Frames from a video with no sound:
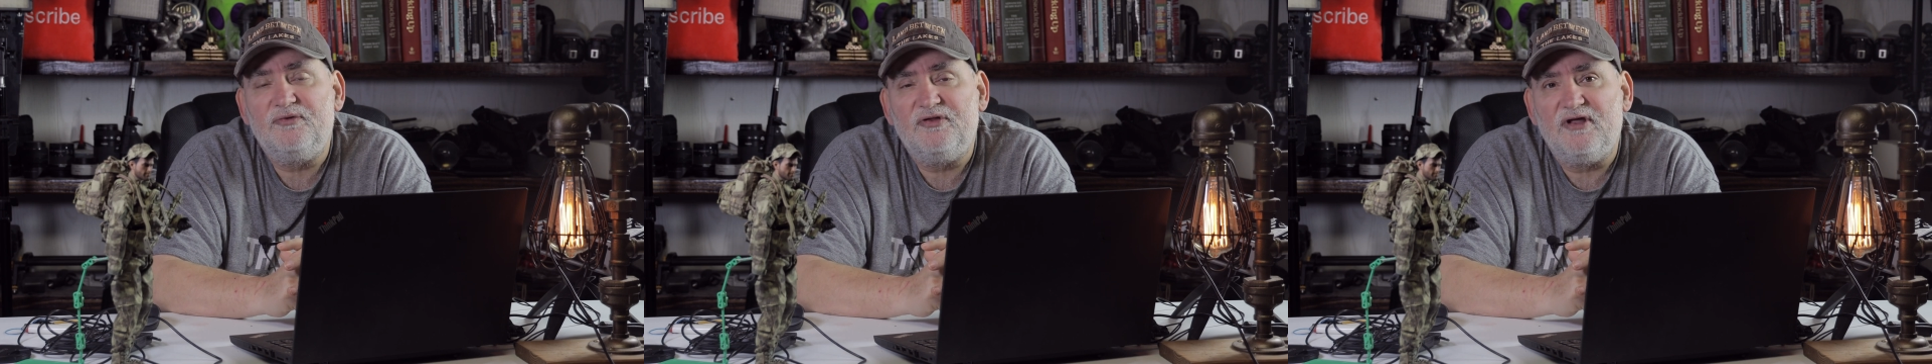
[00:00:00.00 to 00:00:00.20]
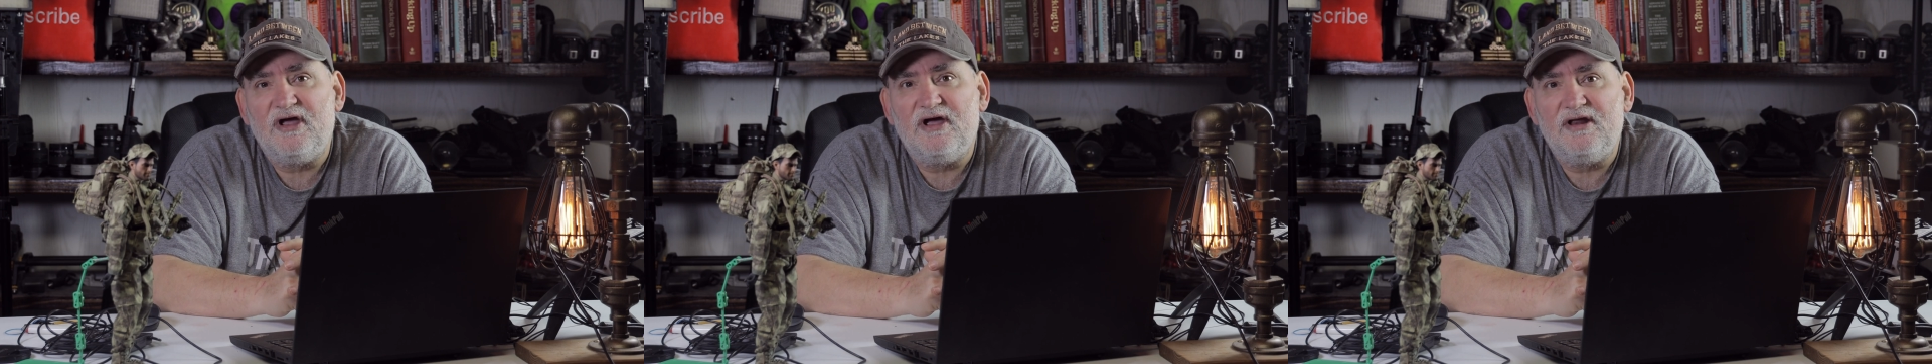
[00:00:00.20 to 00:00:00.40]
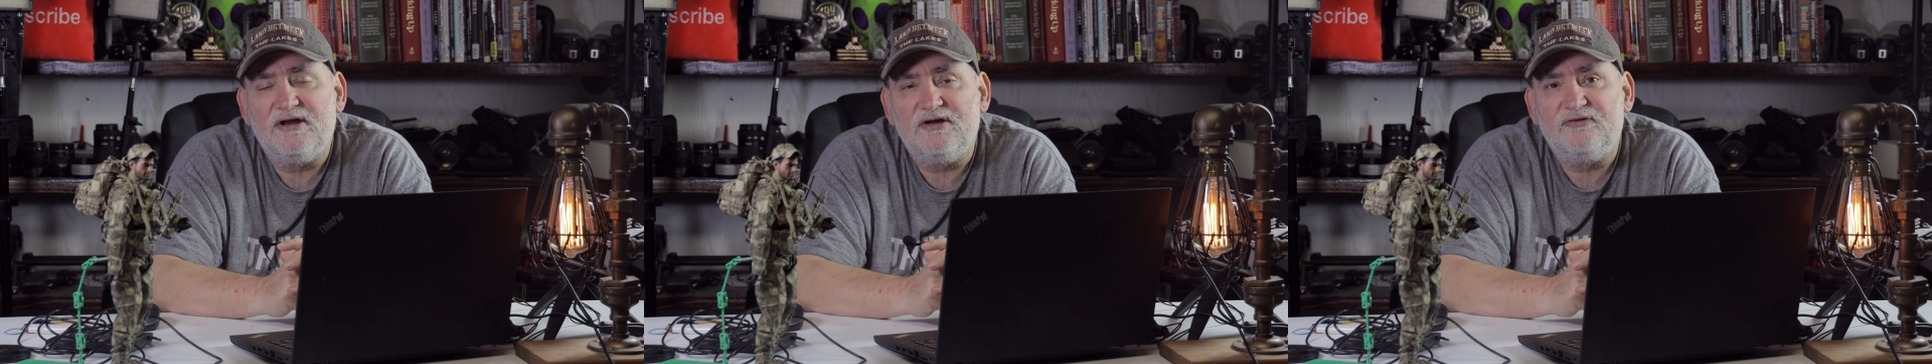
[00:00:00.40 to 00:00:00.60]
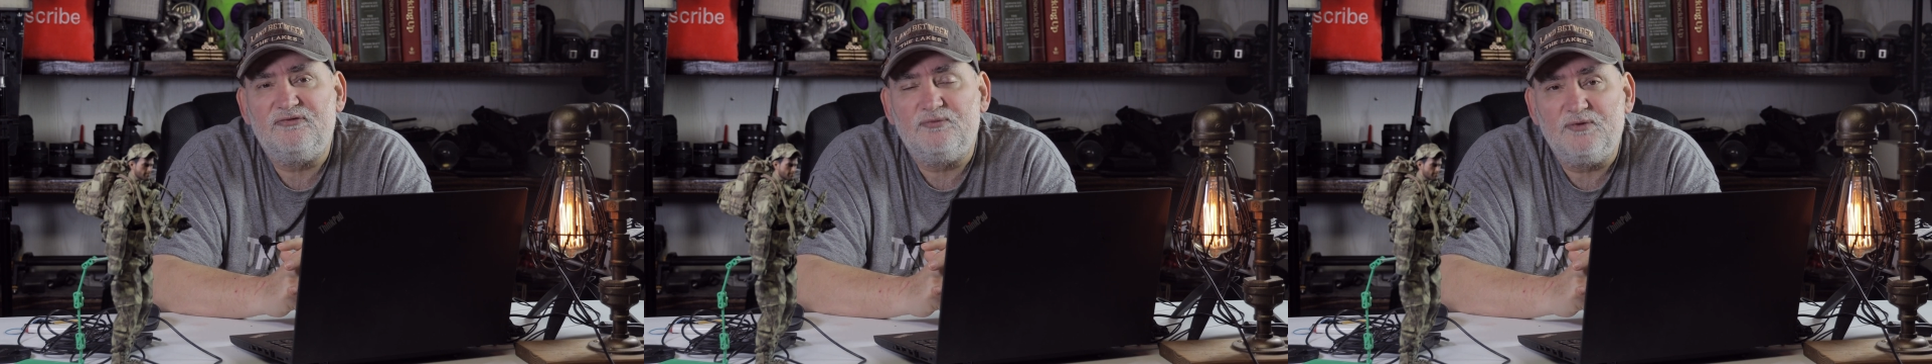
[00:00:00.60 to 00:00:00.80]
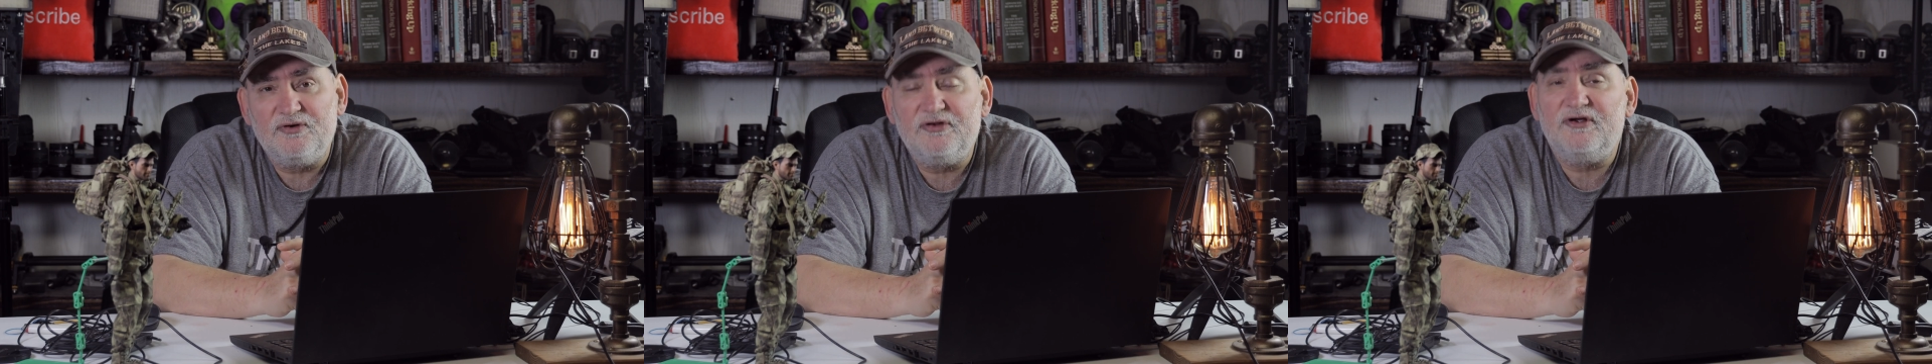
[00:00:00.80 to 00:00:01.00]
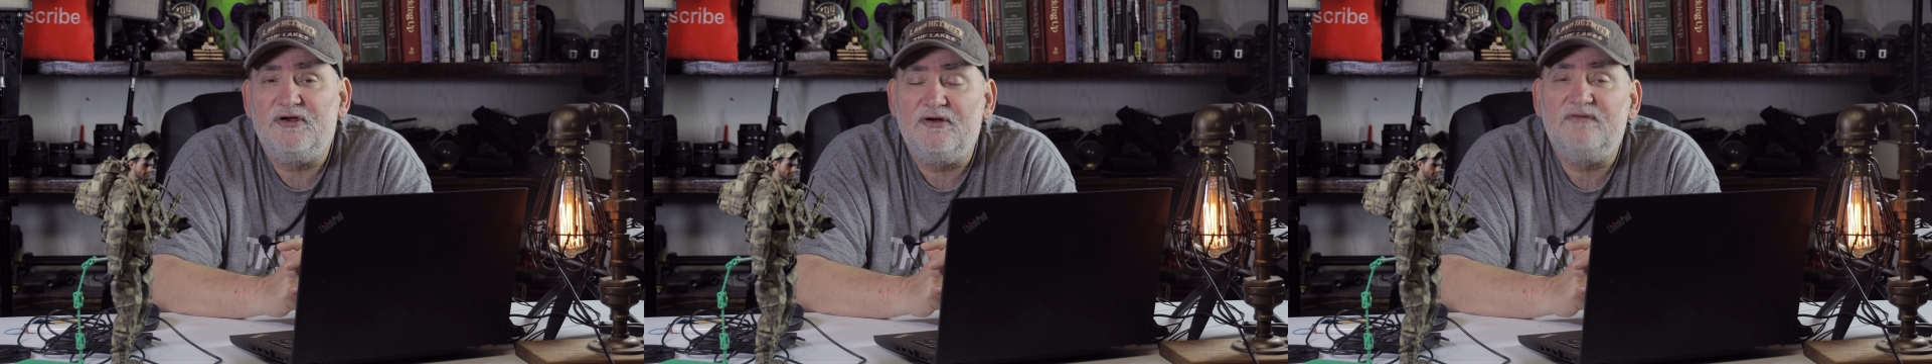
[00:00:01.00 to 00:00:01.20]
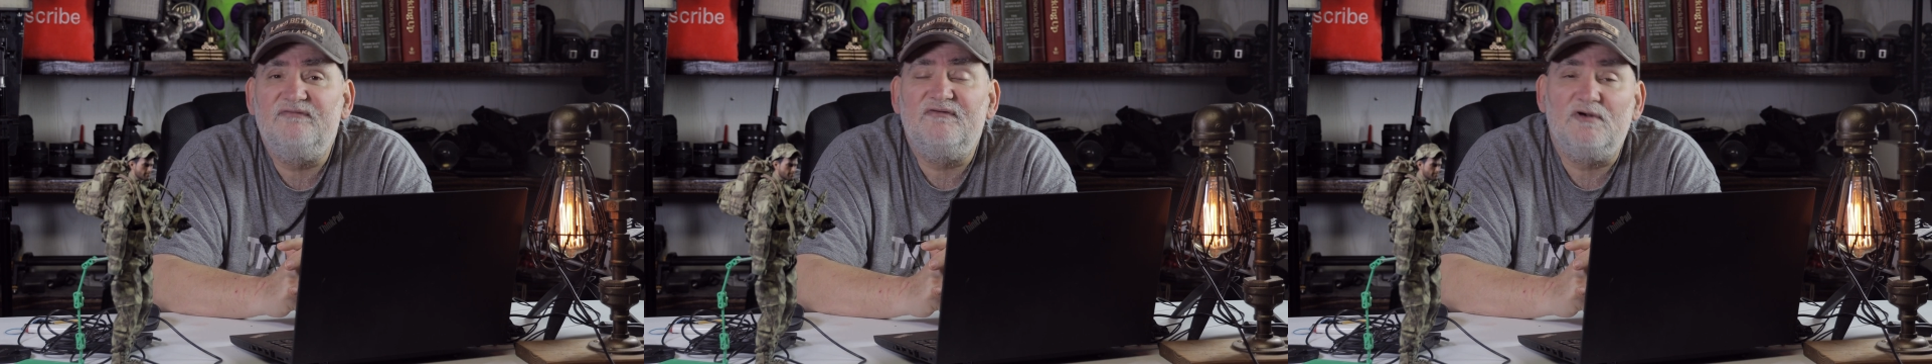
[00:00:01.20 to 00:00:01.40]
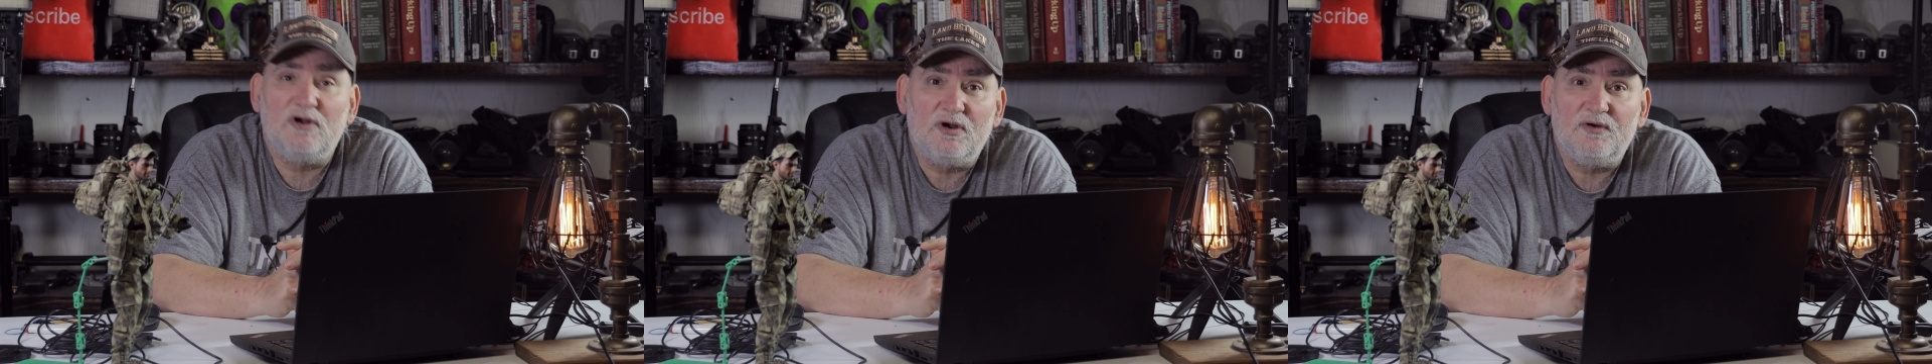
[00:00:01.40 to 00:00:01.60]
that is really good
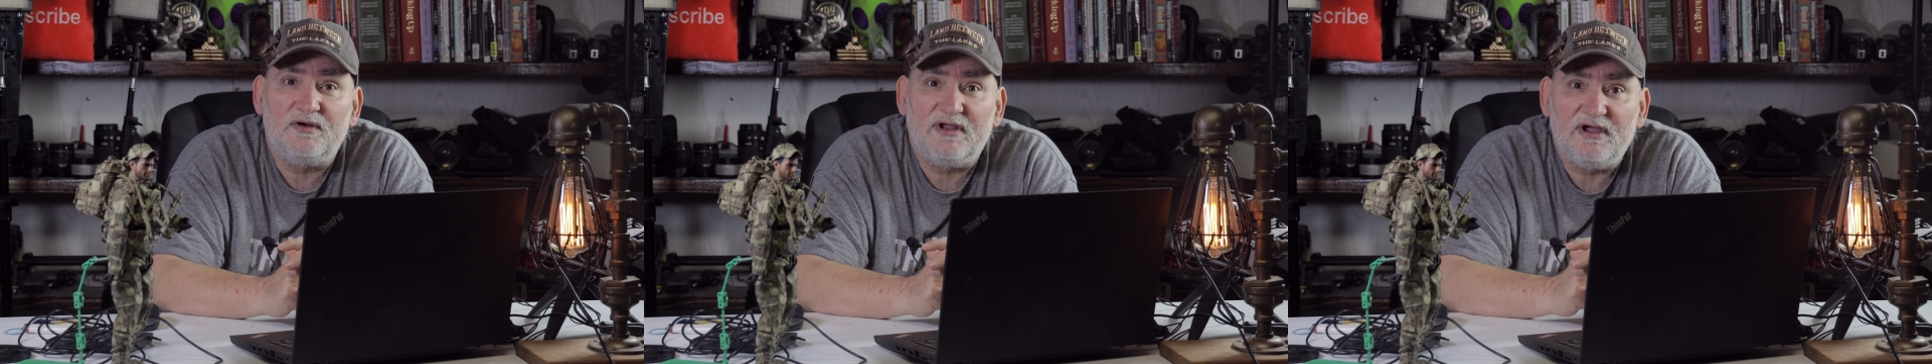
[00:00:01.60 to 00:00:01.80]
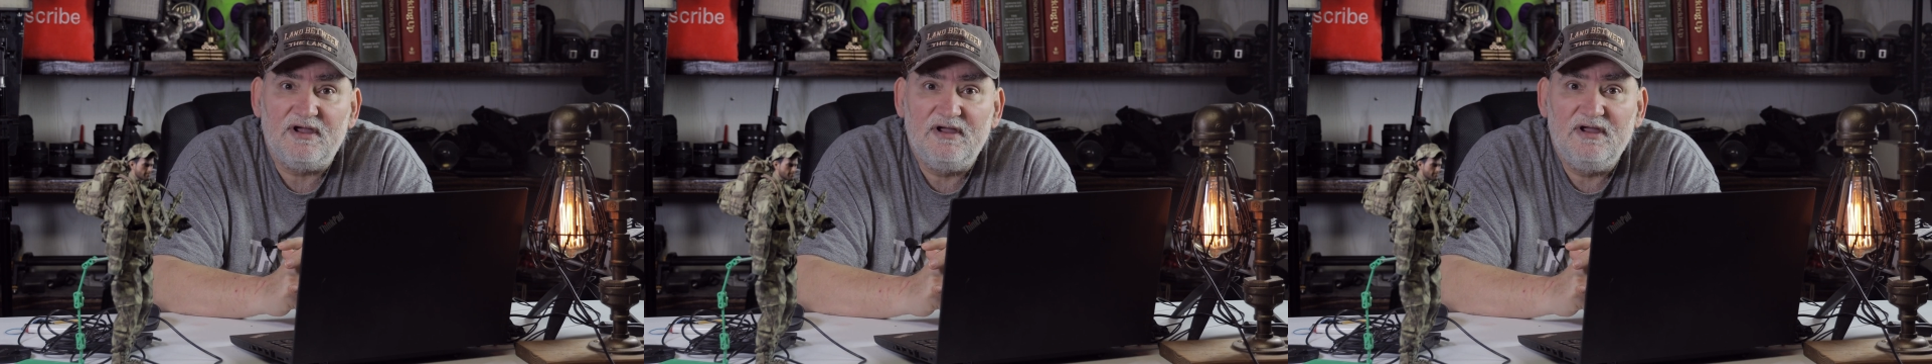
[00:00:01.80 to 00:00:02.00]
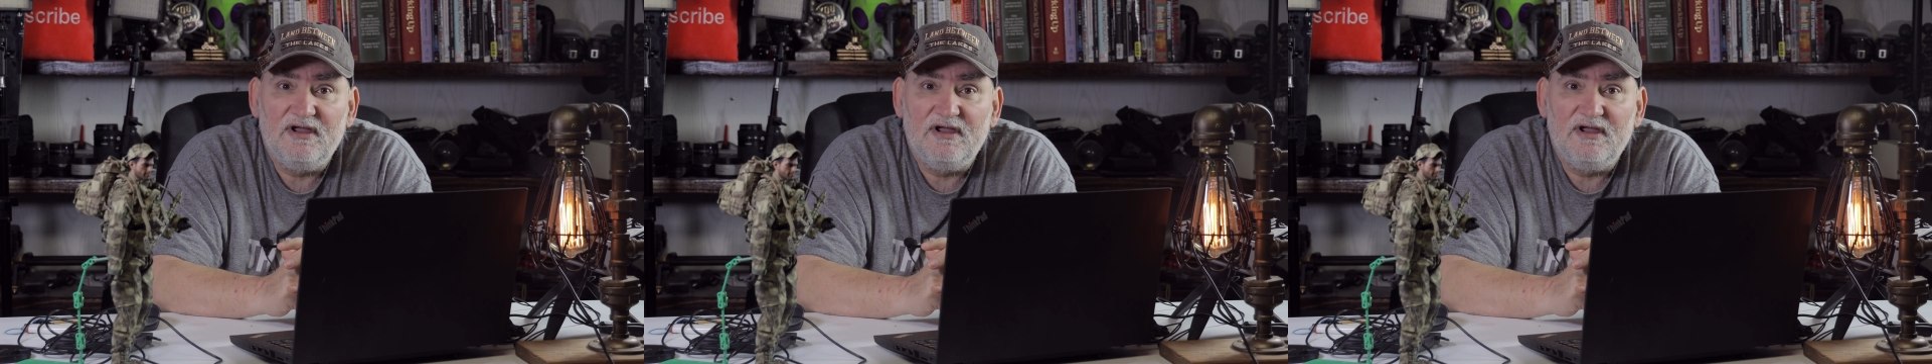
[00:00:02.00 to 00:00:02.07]
for learning.